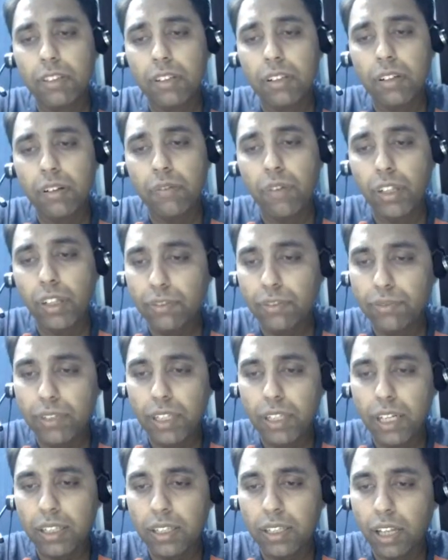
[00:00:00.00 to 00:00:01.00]
once we
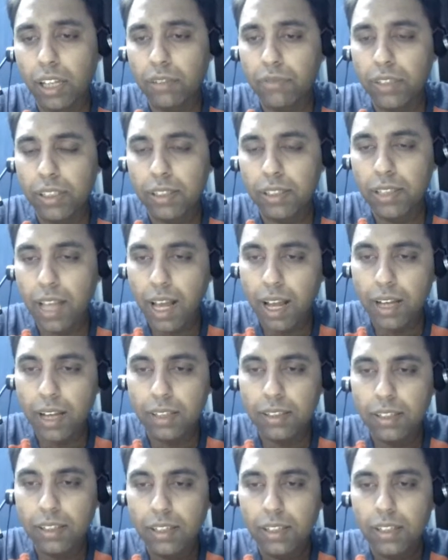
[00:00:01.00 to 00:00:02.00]
are done with
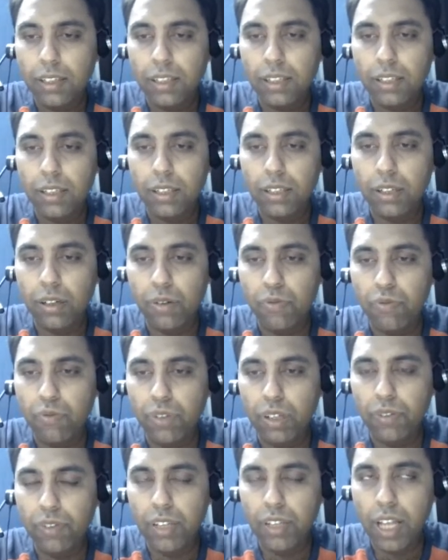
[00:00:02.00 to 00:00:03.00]
that,
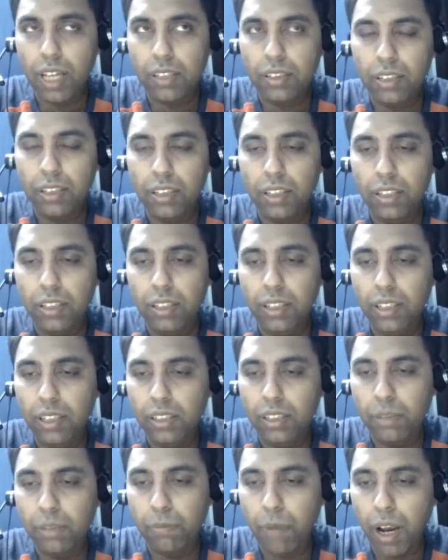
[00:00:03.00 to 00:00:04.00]
we will actually
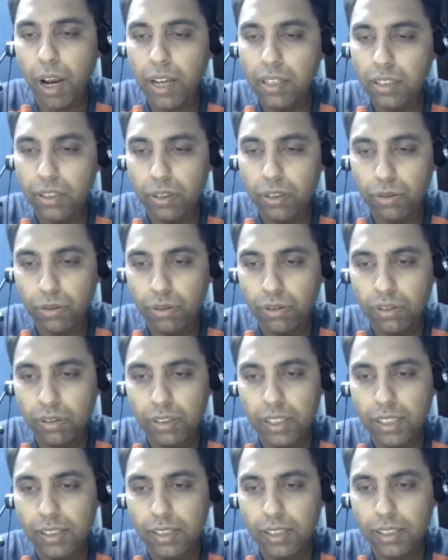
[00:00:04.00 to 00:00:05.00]
reach a milestone
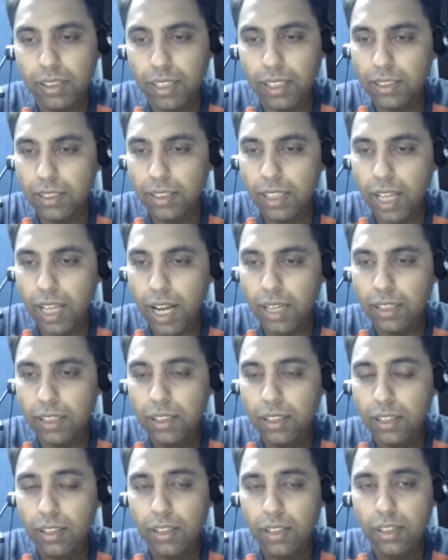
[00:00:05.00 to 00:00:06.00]
in the sense that
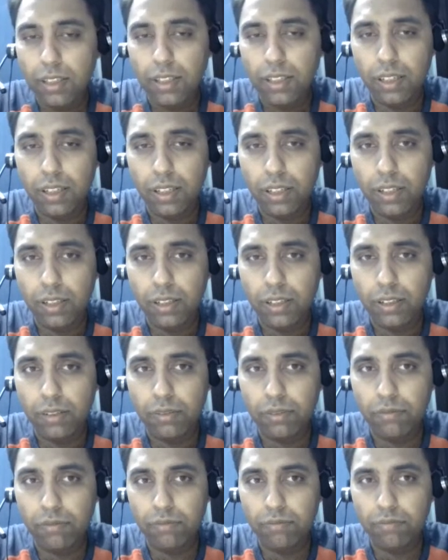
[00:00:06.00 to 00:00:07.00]
uh,
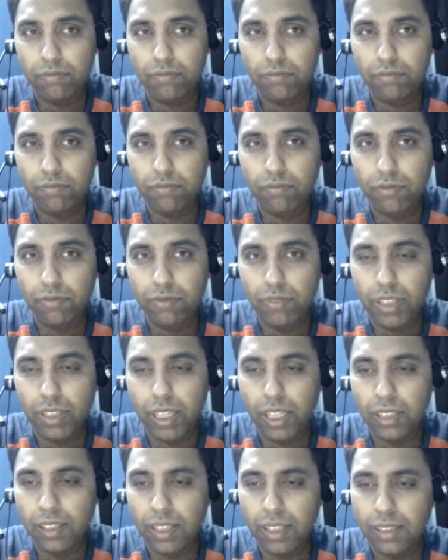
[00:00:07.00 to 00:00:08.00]
we
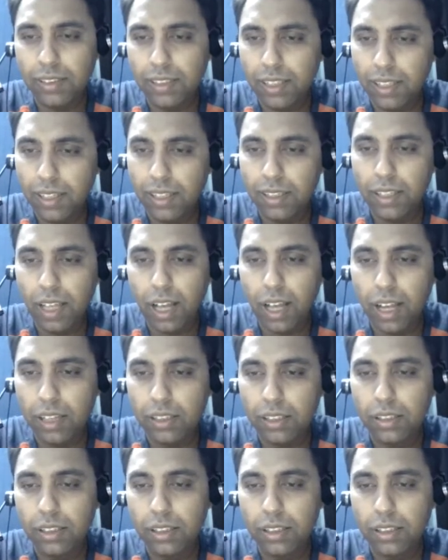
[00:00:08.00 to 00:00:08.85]
can then say that